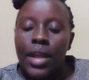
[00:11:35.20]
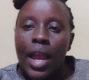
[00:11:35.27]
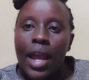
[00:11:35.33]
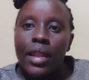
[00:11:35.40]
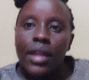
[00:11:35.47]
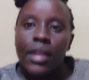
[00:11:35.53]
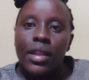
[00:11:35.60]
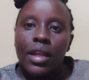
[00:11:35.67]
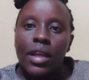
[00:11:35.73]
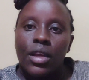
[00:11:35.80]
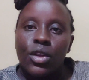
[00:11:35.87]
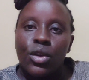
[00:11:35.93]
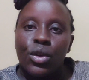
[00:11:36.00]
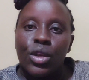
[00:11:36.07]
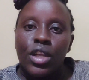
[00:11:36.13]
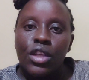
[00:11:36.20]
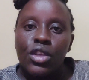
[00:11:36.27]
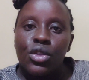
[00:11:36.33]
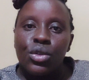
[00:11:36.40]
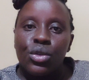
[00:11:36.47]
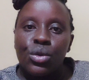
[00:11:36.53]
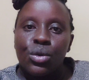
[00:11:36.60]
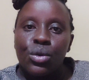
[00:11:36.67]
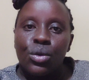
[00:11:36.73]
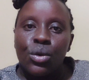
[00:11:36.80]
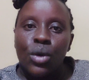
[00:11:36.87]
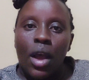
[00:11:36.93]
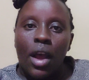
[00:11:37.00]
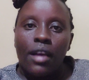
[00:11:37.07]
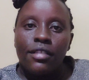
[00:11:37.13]
Other thing you need
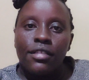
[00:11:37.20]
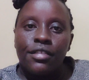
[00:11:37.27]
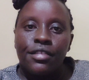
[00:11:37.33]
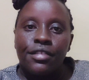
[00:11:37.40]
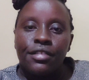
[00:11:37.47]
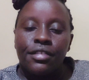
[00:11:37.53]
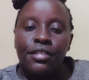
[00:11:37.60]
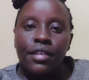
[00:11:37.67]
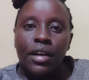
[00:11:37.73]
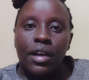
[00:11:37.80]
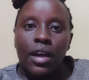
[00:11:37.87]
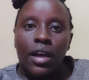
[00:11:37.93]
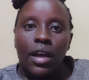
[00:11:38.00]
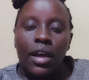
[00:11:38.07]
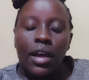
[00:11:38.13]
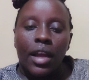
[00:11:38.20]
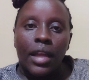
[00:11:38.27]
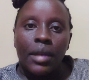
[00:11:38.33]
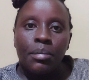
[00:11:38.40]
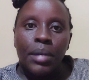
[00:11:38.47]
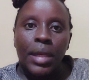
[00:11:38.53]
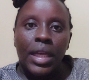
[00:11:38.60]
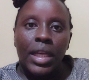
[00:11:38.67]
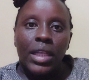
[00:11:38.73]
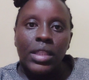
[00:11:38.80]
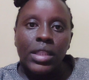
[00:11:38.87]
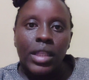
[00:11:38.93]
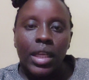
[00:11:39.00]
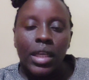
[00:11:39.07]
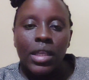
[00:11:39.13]
to have in
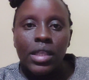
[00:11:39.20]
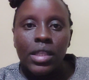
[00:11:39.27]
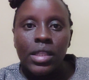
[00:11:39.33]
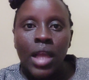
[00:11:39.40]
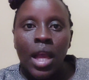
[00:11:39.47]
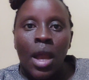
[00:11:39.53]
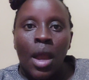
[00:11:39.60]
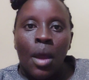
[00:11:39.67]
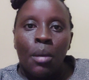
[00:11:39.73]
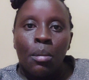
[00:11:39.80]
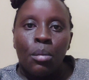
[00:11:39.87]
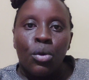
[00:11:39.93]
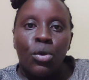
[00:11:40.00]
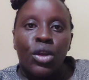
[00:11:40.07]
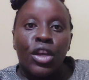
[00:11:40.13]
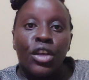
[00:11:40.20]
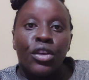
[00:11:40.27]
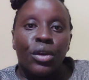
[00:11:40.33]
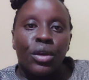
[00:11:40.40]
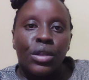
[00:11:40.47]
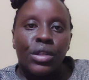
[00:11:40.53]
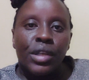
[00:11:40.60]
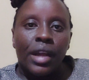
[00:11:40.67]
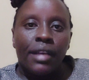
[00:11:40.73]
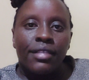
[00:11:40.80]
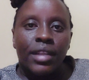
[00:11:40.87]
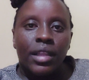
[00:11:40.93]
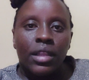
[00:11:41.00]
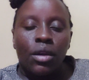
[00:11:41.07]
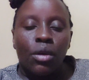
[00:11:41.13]
place is booking your
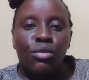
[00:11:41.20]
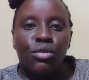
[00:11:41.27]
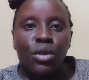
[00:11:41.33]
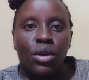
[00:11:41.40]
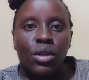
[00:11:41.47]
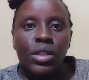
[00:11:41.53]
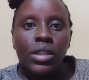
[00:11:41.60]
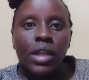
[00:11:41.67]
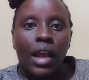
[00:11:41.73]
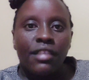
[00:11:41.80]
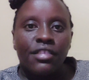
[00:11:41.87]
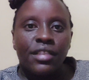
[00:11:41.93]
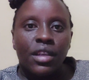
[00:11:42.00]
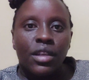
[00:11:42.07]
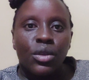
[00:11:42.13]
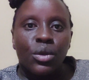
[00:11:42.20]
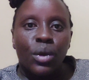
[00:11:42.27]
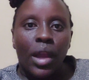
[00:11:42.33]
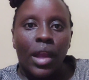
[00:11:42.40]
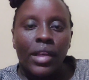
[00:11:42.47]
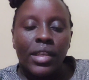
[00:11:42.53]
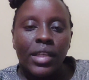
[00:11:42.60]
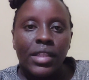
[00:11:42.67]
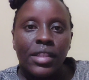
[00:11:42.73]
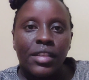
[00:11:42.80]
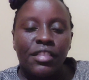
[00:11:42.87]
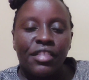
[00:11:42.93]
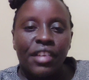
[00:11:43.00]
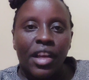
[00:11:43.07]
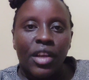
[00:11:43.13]
travel, of course, after you
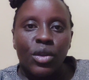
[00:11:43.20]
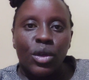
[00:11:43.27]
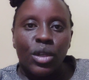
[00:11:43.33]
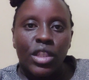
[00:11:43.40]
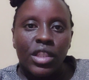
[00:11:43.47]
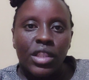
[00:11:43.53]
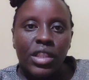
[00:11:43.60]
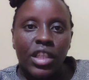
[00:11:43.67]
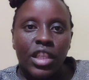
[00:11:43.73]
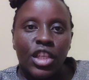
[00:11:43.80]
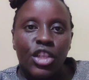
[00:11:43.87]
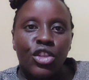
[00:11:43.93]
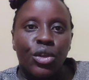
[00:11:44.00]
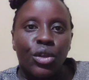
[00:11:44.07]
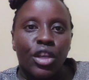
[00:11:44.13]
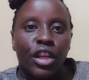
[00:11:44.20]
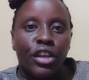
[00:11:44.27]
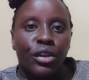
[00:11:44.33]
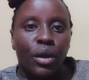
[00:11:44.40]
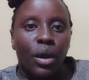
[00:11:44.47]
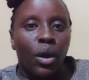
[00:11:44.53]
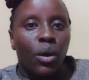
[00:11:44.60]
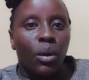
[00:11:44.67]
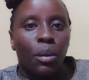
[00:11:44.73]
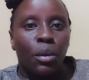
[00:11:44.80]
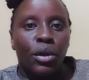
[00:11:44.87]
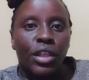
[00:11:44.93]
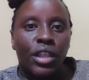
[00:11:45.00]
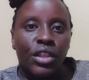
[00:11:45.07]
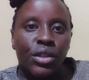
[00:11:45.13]
identify your destination and your
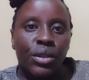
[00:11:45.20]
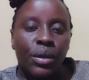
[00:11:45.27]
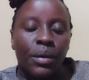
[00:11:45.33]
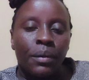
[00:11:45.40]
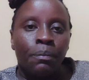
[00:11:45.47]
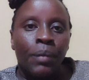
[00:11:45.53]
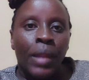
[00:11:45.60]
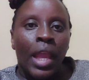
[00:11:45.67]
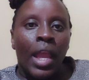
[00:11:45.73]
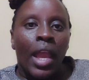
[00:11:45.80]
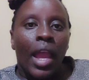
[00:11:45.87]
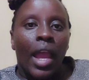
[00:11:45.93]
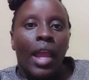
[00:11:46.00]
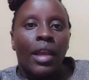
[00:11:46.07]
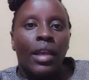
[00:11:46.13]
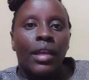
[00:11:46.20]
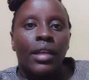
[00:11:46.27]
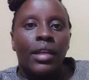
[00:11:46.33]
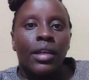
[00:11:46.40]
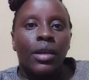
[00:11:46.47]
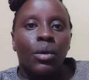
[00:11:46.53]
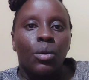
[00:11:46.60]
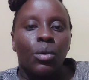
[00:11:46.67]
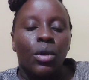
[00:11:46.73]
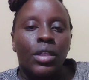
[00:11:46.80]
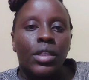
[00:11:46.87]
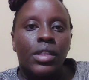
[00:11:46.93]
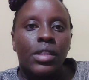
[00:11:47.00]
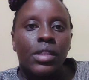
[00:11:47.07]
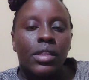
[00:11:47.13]
accommodation. And
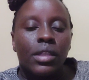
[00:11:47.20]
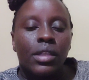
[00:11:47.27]
what